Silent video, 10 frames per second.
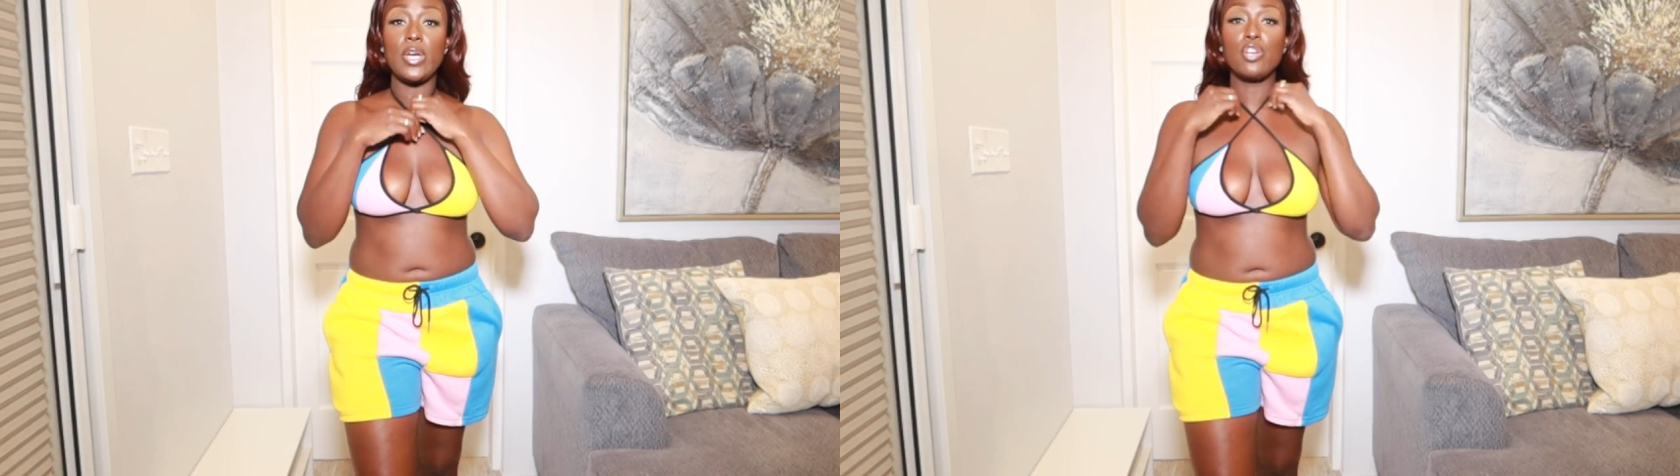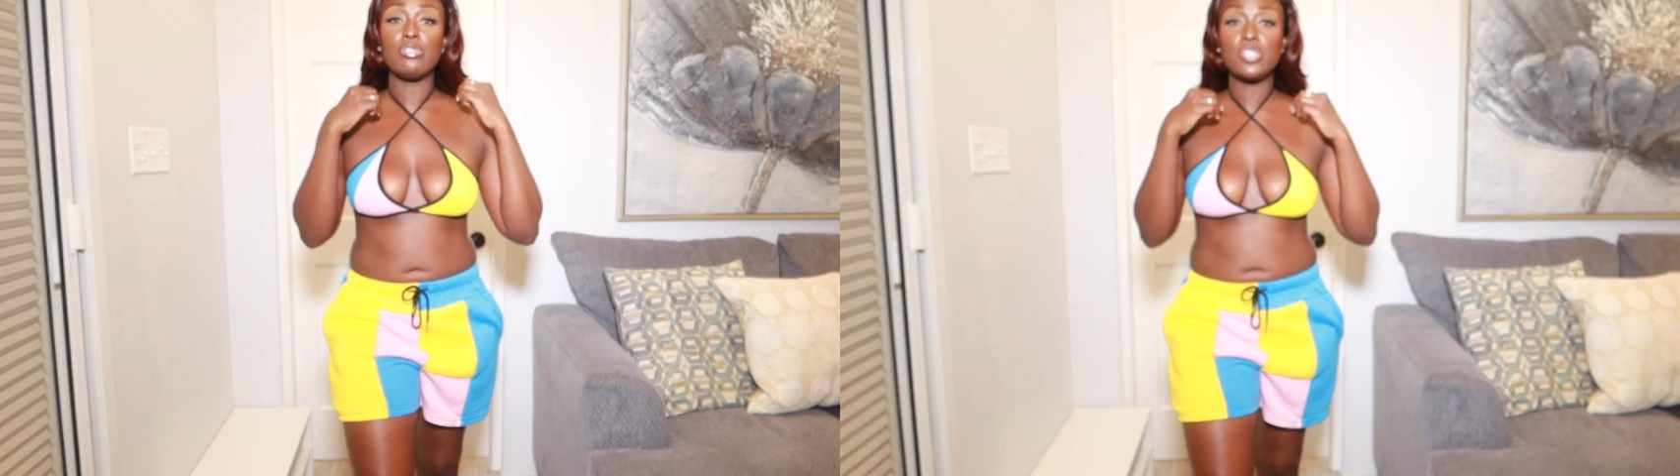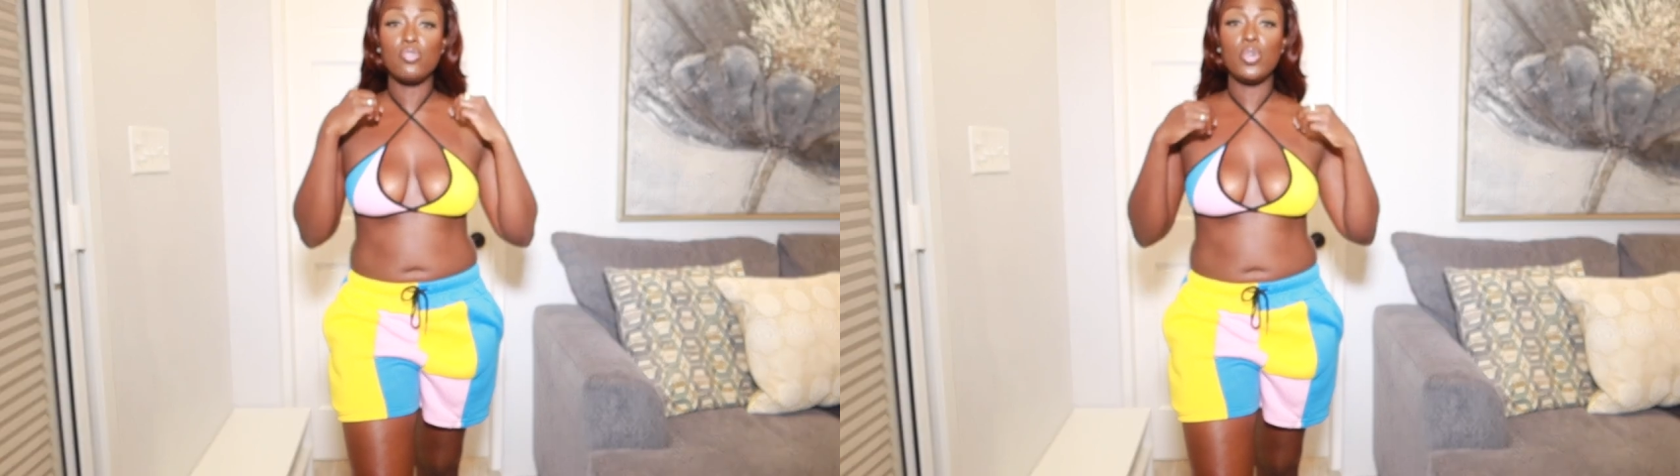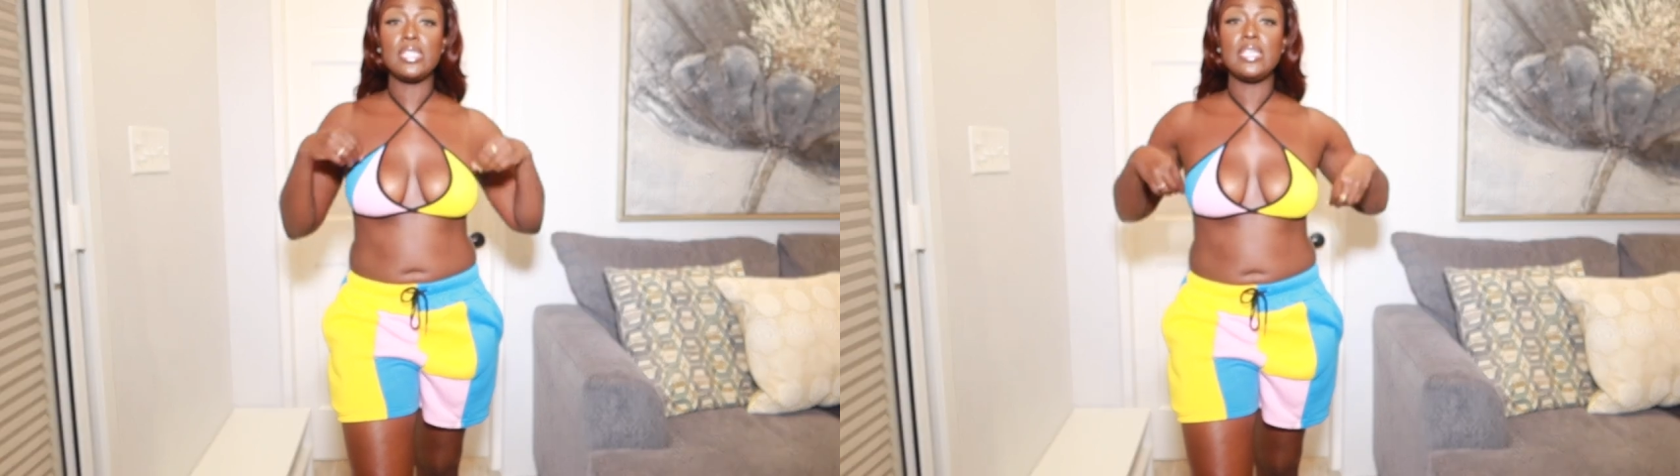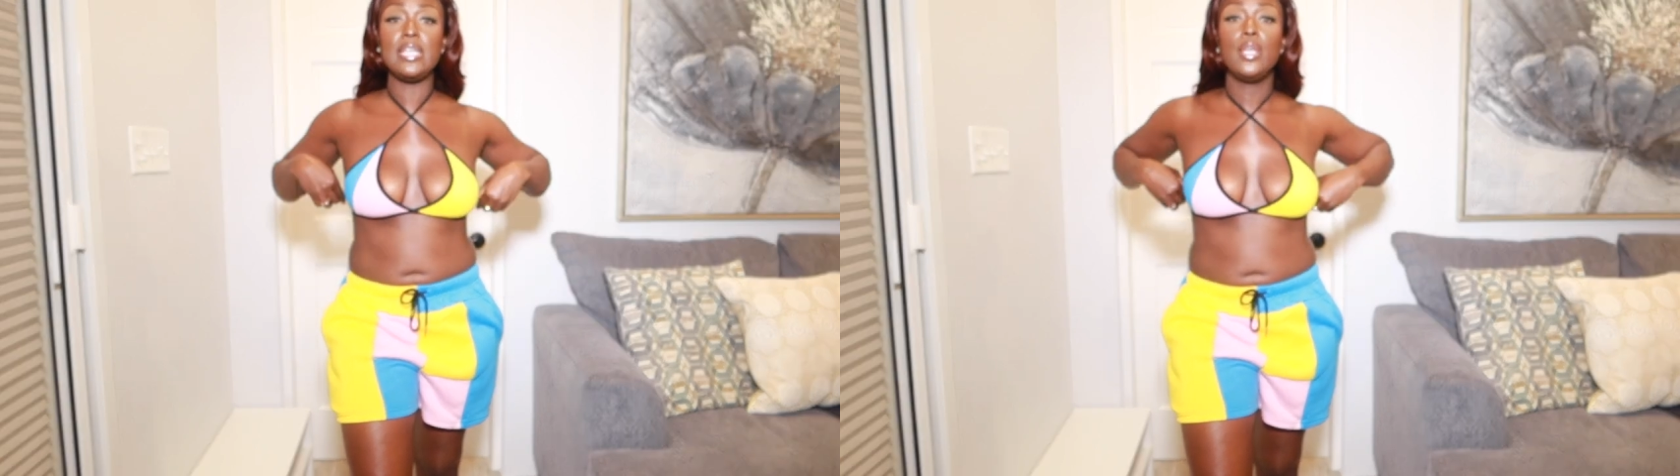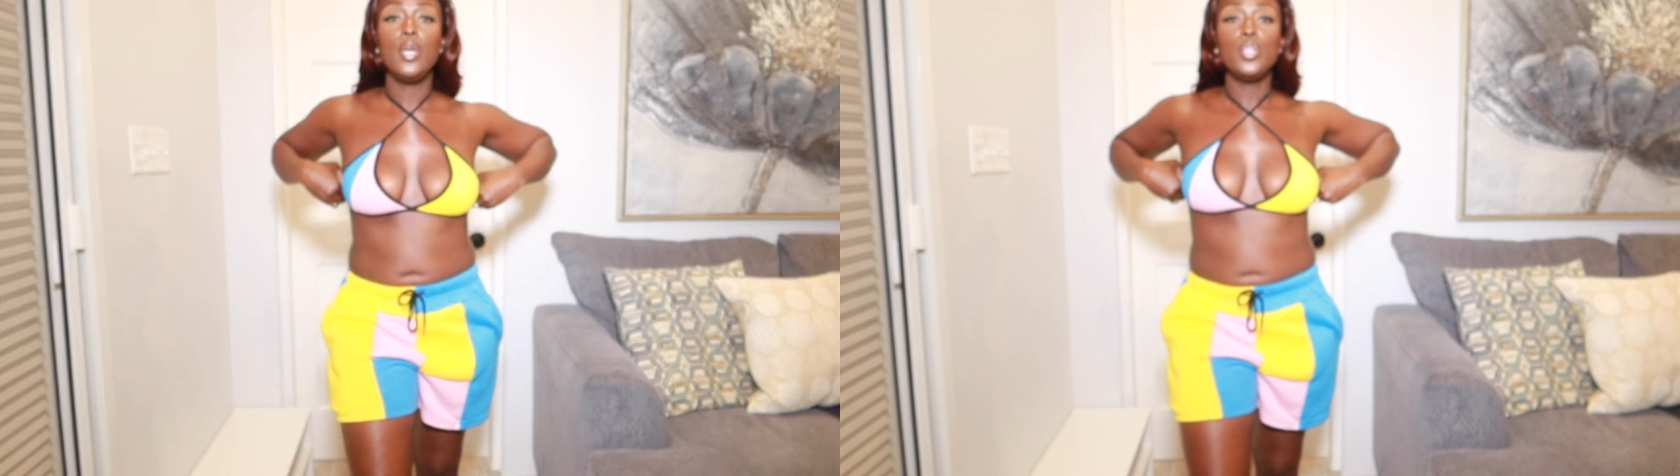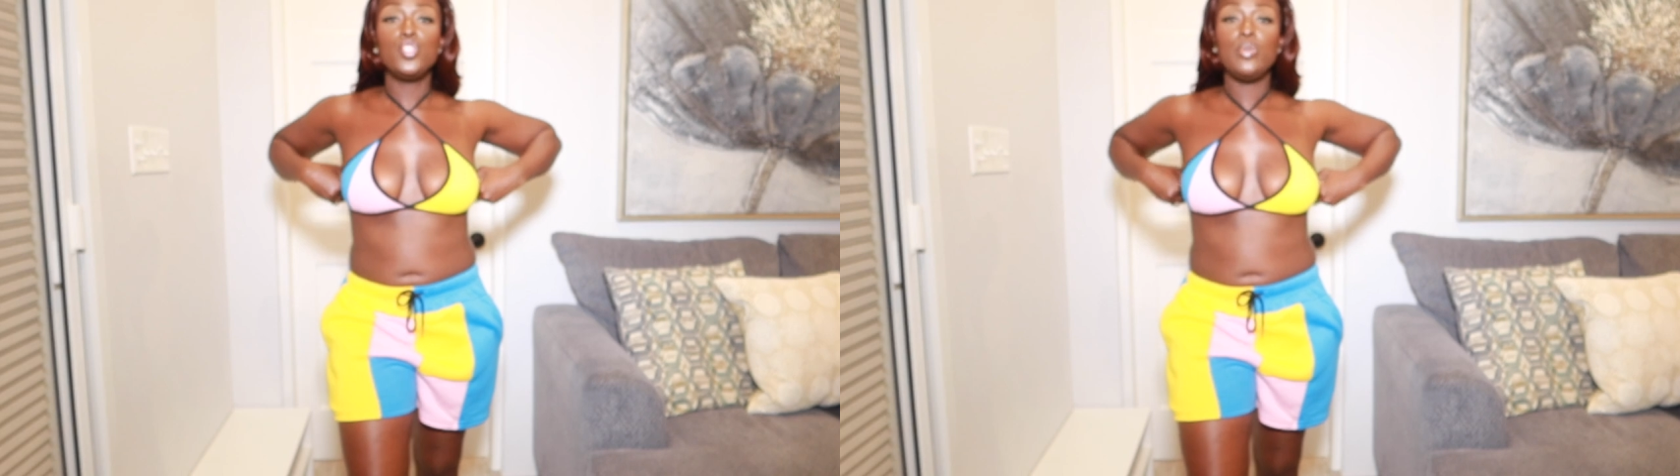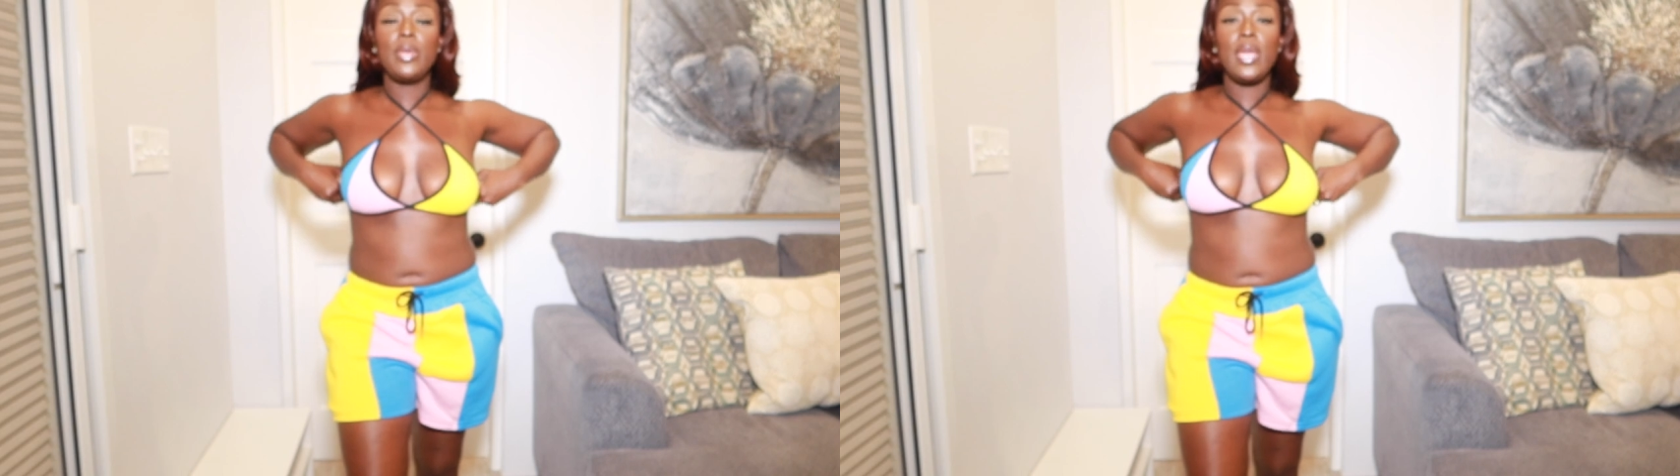so I crisscrossed it
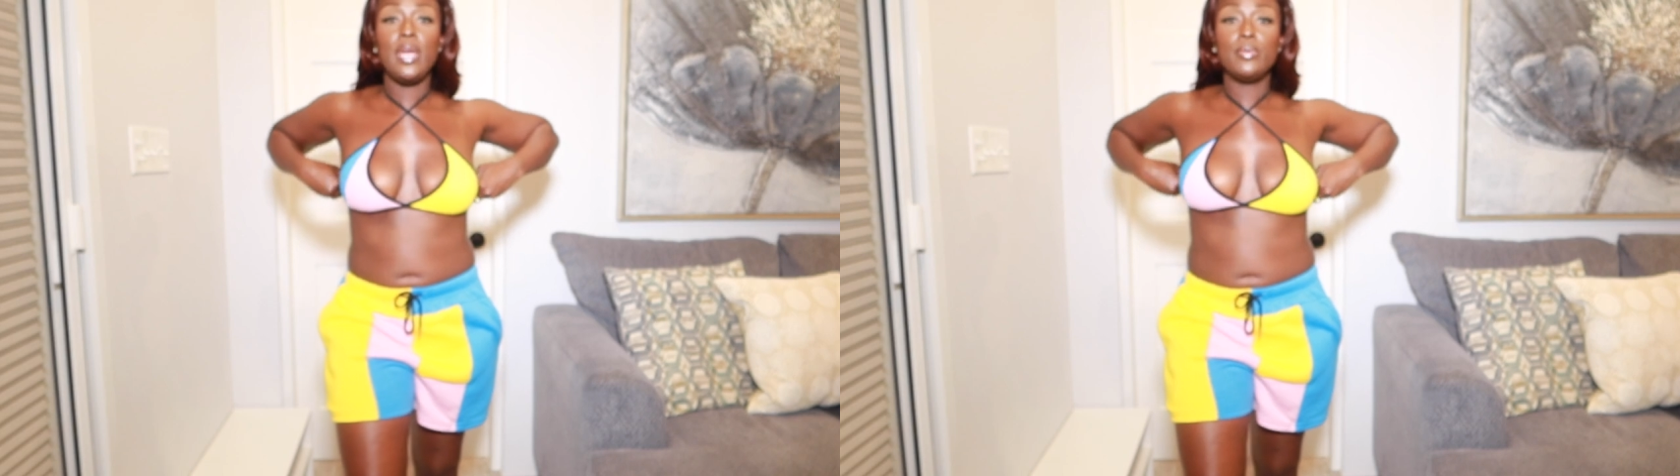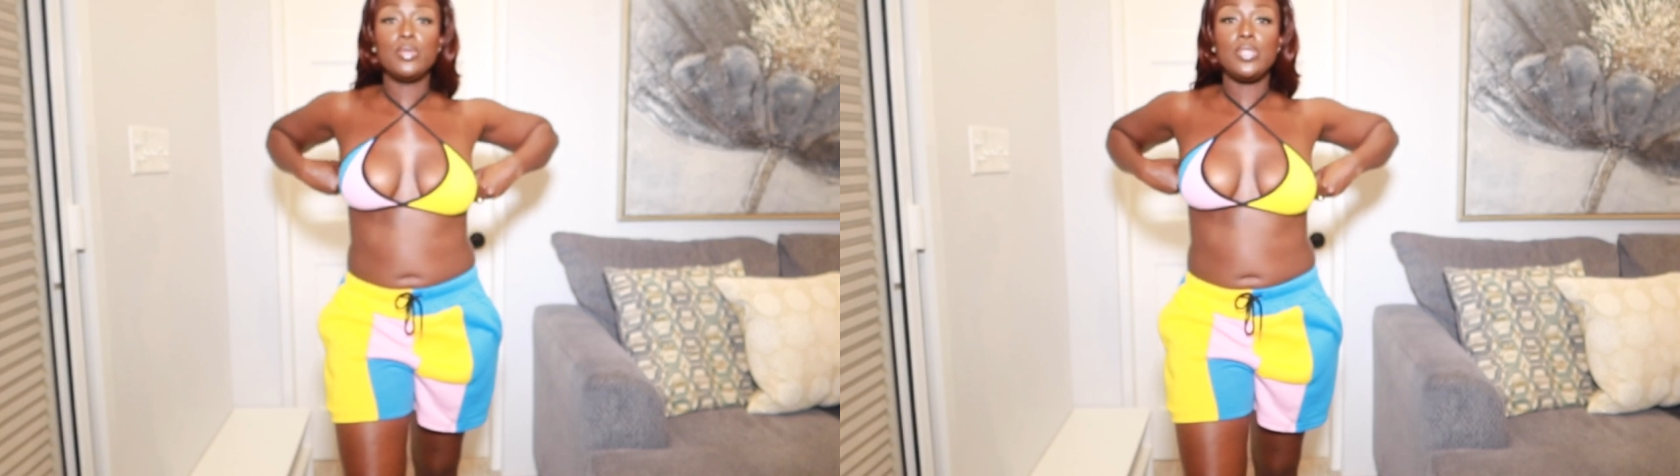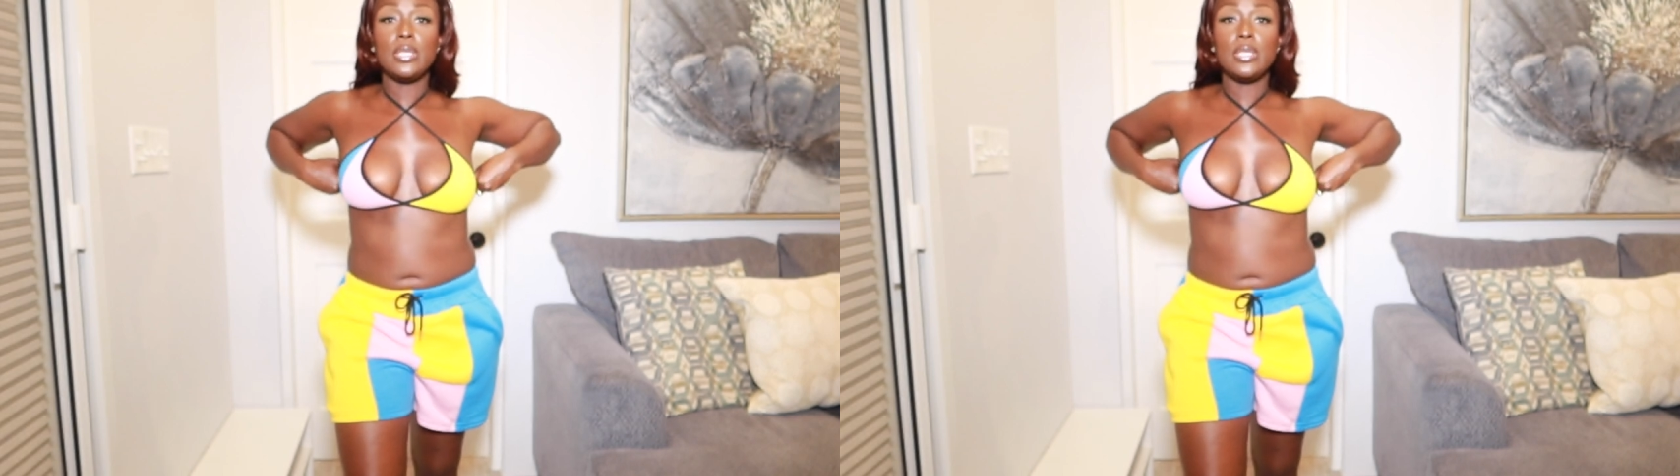to be able